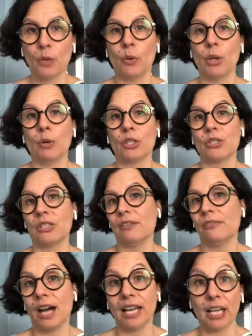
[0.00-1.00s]
We want to
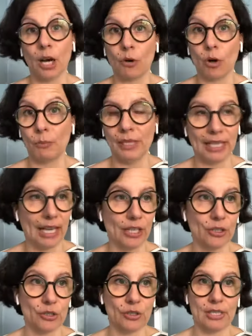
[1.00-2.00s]
define our
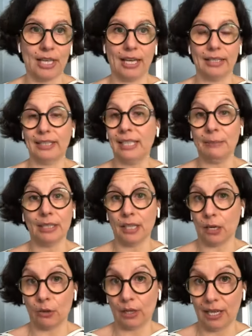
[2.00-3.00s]
obligations and limit
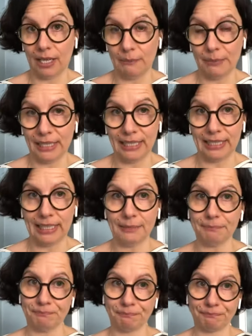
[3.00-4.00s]
our
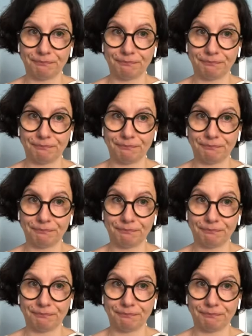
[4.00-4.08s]
liability.